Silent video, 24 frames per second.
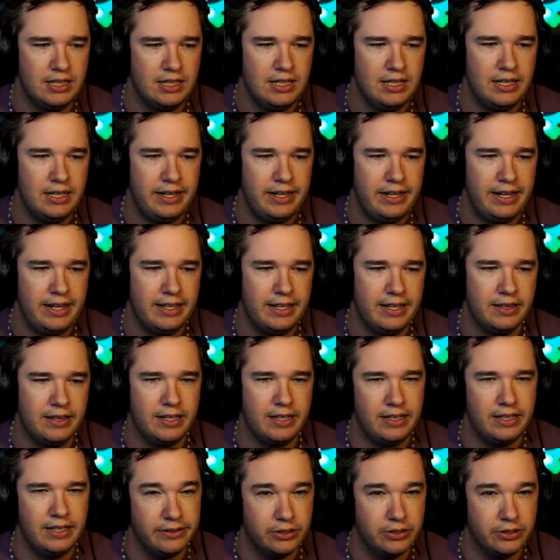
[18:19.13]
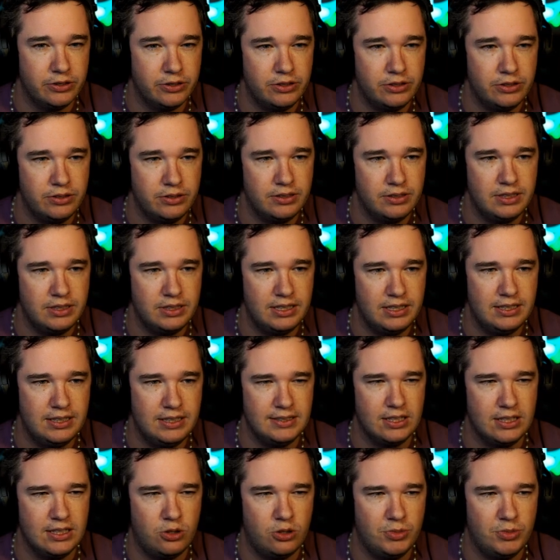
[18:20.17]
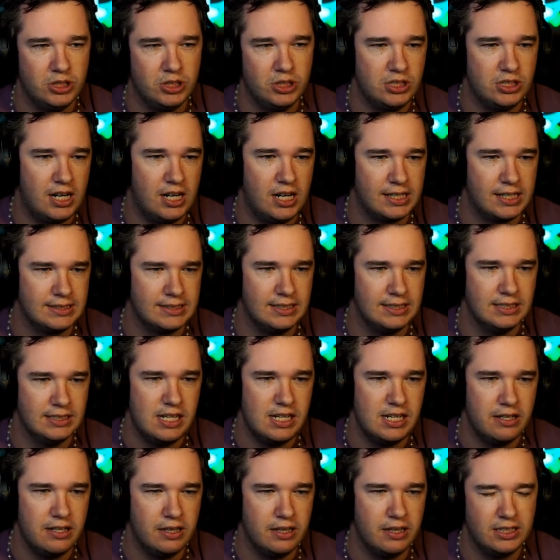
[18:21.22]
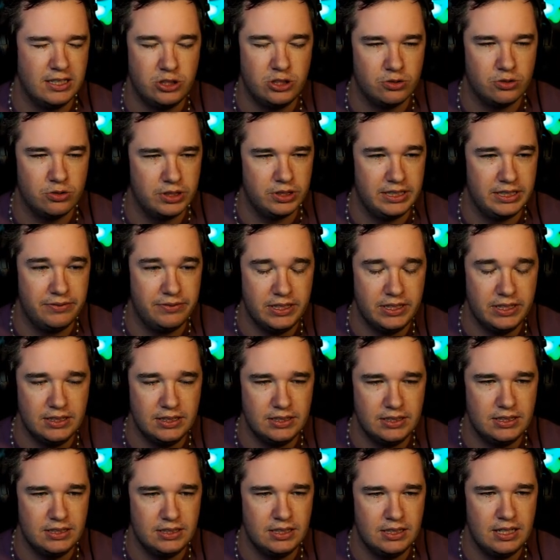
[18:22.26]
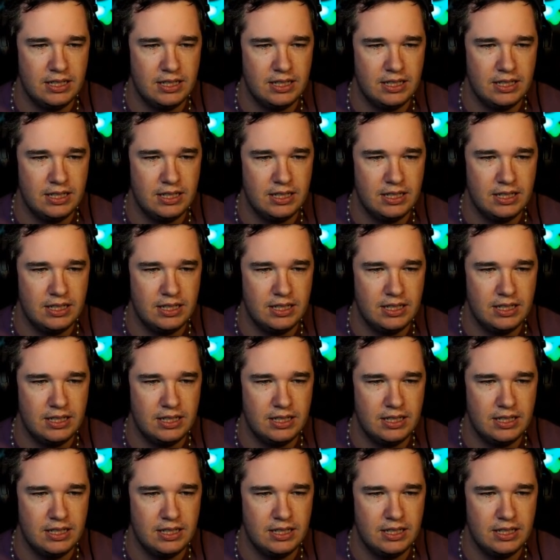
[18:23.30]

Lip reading: and the heal is almost non-existent unless you're on defense,